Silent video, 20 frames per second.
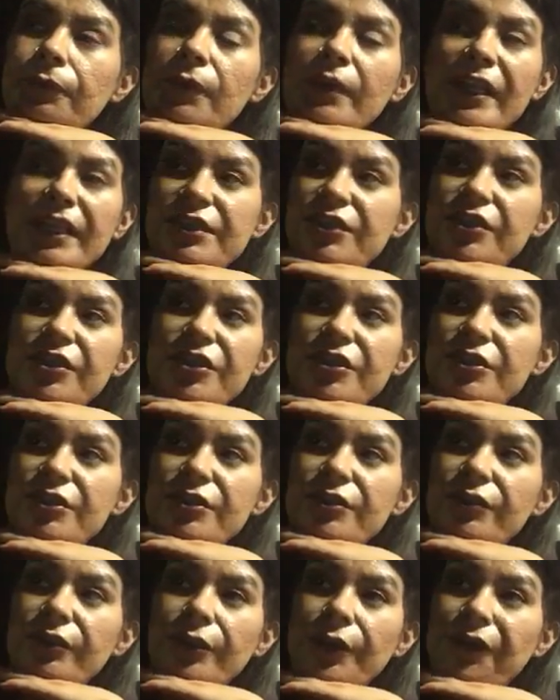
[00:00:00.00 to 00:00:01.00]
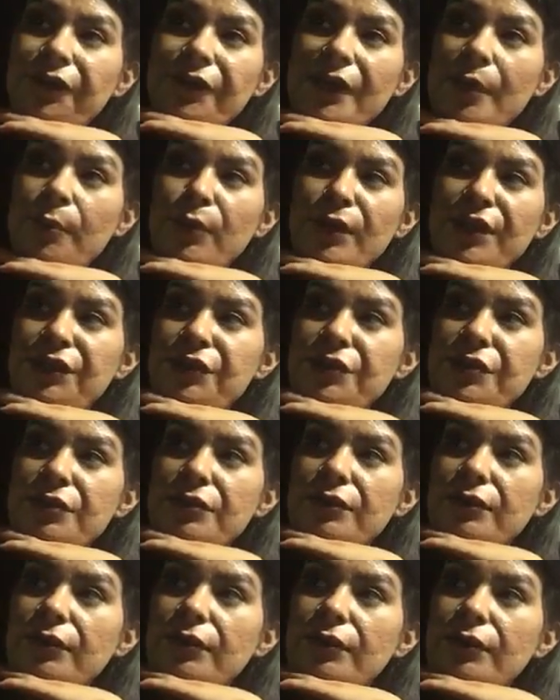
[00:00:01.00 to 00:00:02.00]
That's just low vibration.
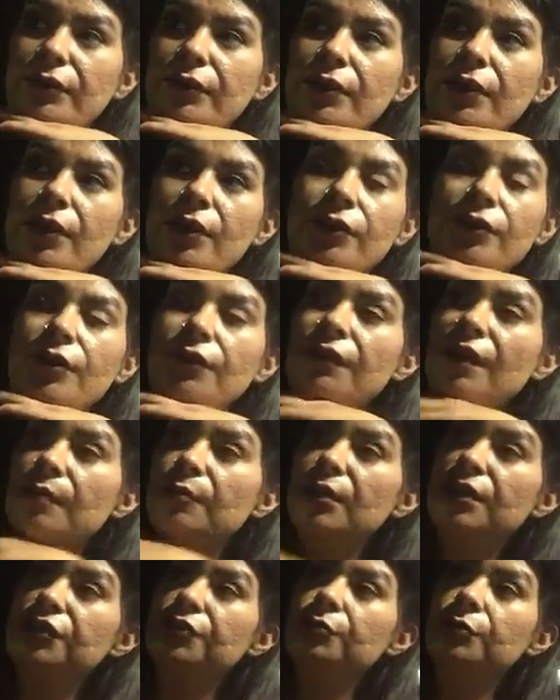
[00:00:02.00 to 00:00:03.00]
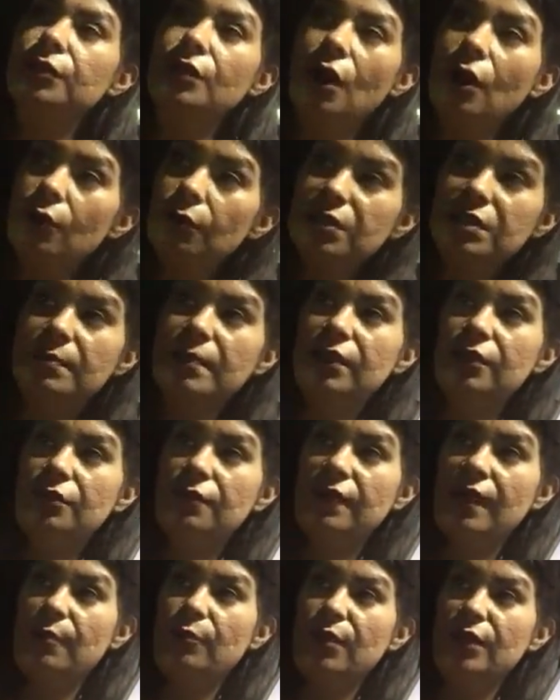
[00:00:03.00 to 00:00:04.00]
Low vibration will always be low
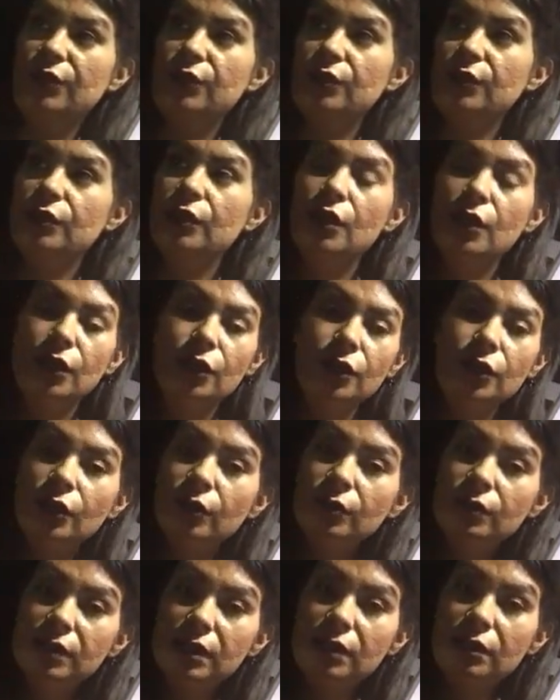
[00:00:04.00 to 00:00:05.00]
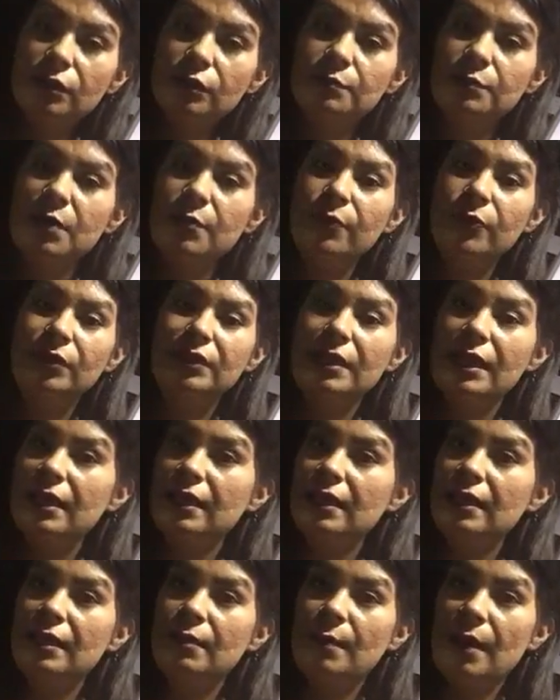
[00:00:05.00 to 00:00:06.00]
vibration. You don't see those people
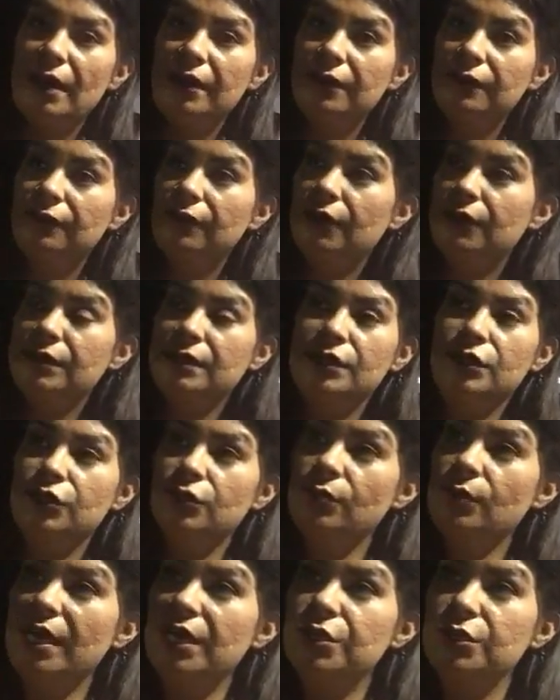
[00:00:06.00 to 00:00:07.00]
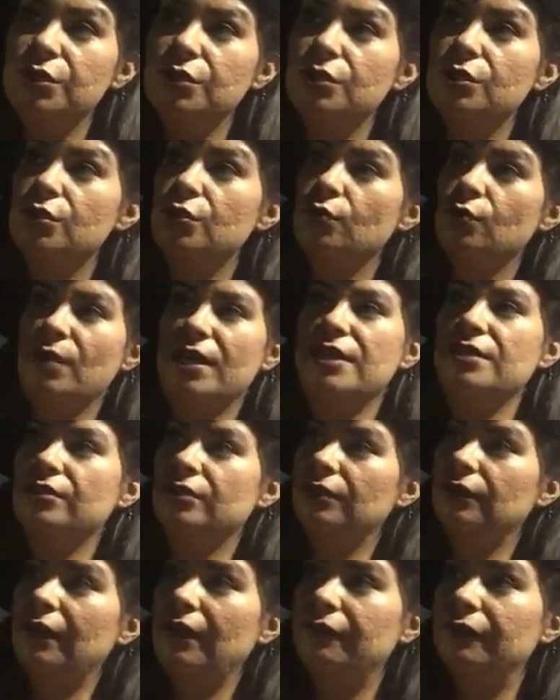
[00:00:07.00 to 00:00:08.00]
taking them out of their situations to raise
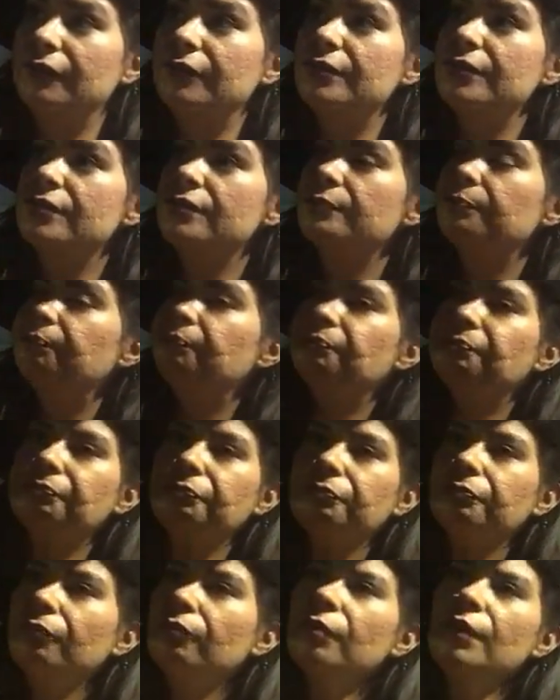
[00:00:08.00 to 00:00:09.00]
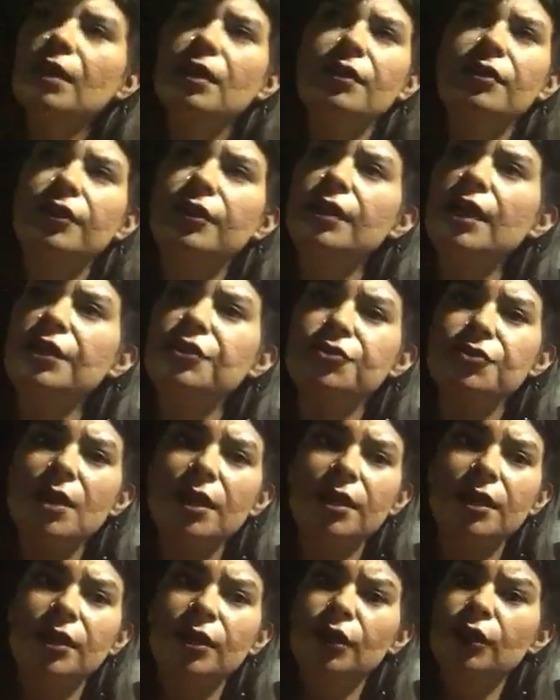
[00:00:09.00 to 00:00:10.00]
their levels. They're not
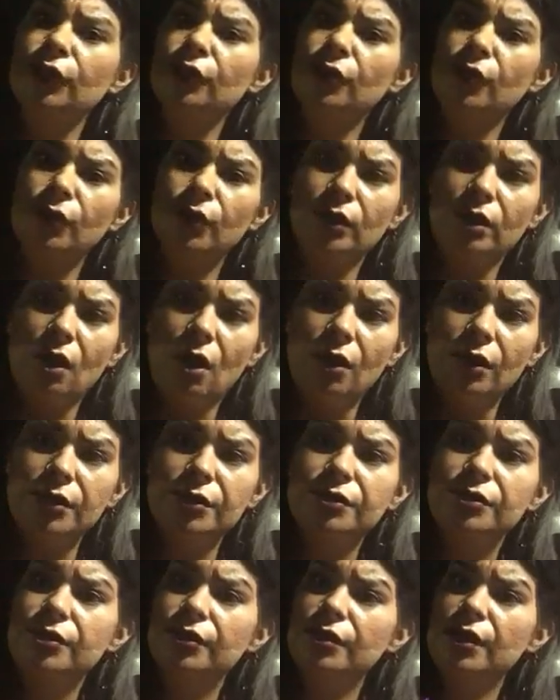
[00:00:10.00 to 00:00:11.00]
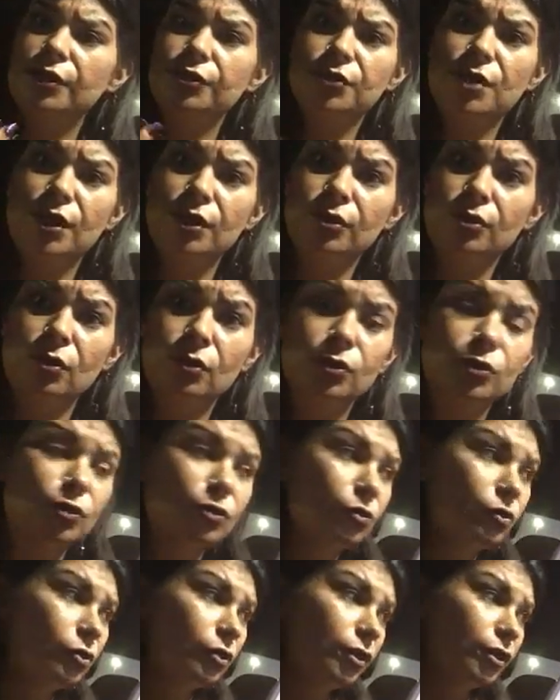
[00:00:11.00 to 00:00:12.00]
trying to go to college. They're not trying to go to
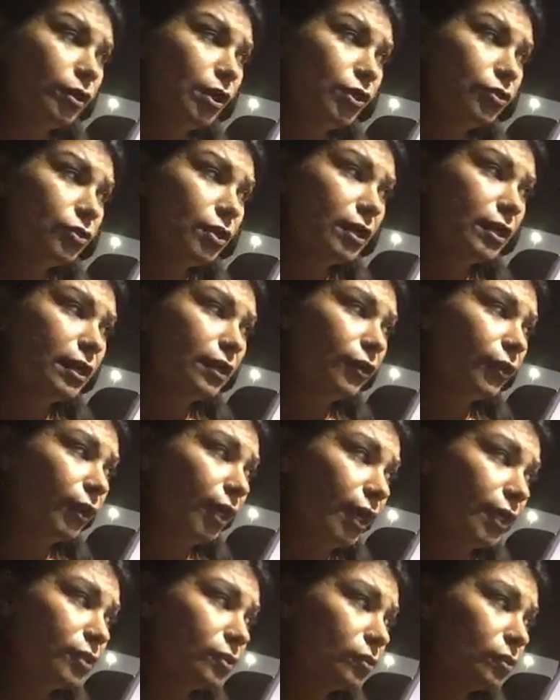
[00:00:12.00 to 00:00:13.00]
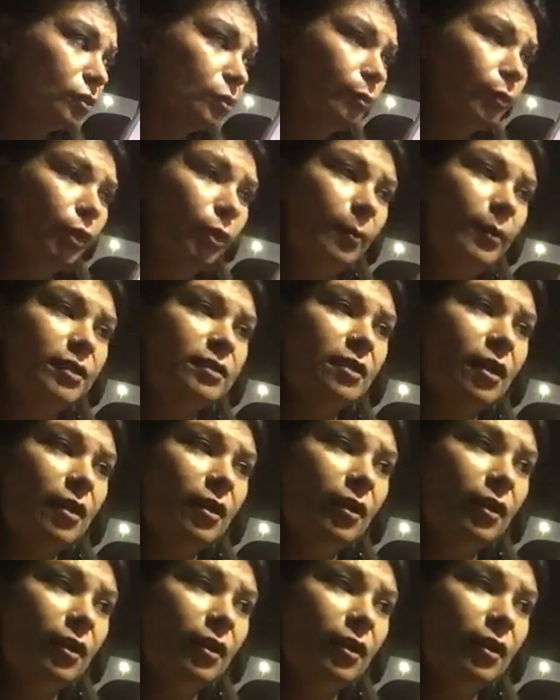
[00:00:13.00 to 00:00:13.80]
school. They're not trying to get their high school diplomas.